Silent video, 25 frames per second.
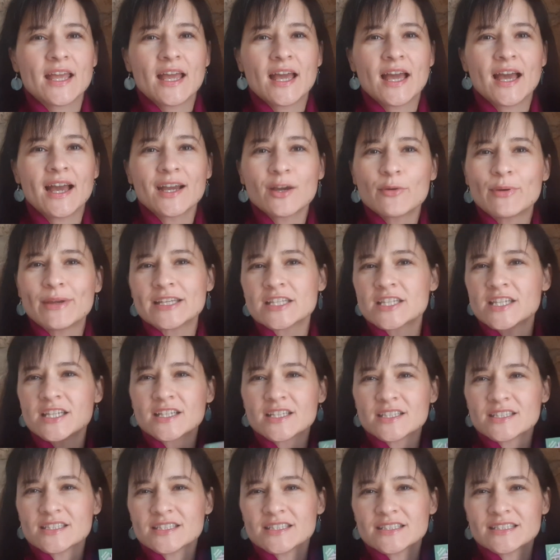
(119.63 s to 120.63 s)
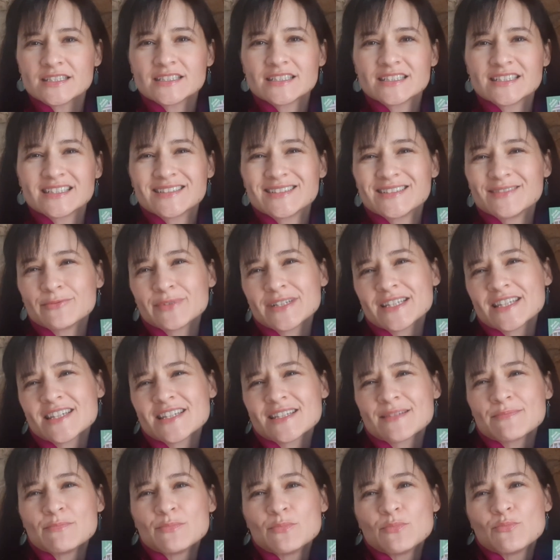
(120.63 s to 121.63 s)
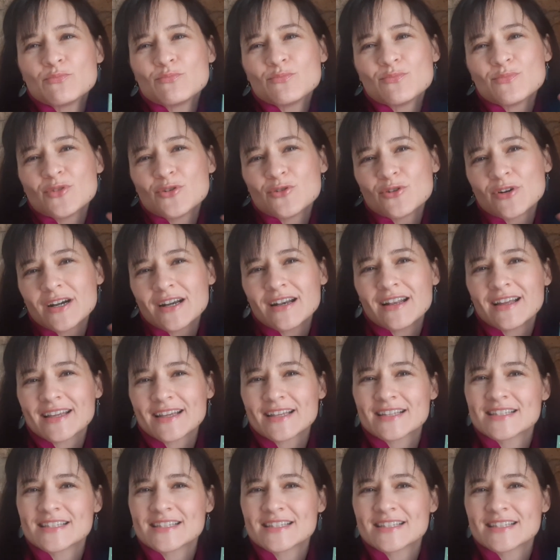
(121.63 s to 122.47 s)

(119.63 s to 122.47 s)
a question which is more like